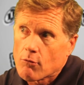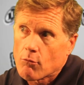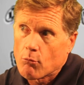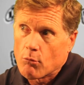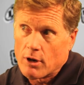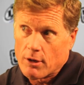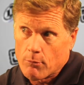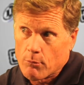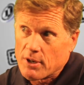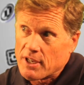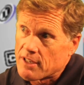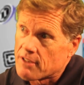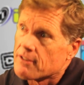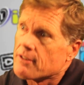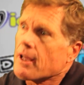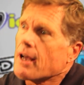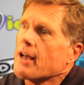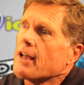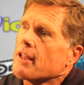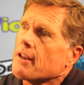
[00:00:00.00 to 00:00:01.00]
what we had
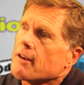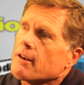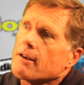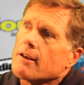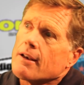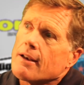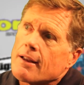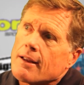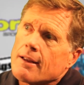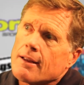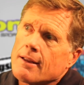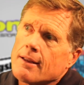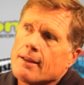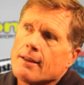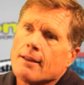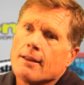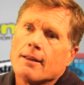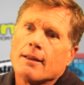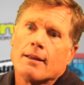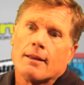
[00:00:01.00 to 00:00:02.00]
done
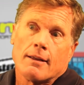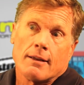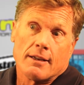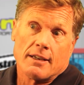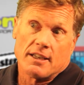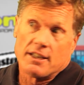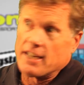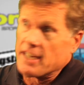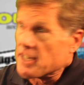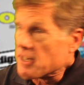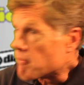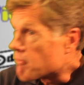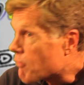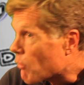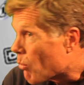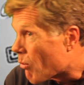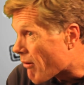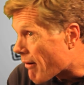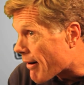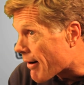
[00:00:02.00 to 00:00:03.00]
in
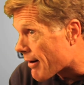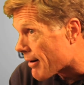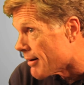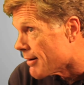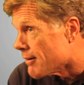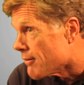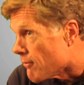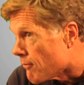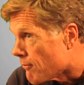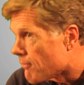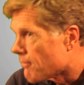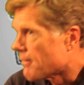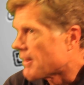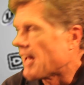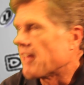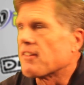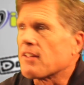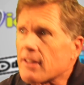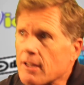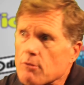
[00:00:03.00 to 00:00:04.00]
'84,
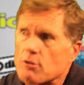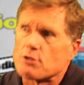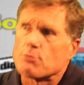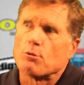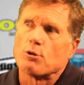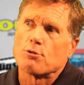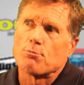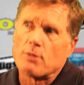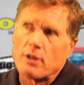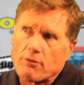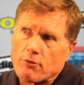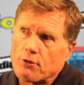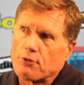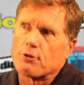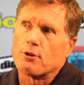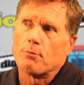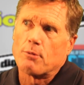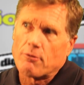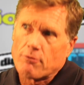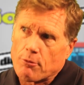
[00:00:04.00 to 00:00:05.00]
I think that was the most meaningful
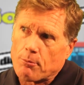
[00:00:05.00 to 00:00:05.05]
thing.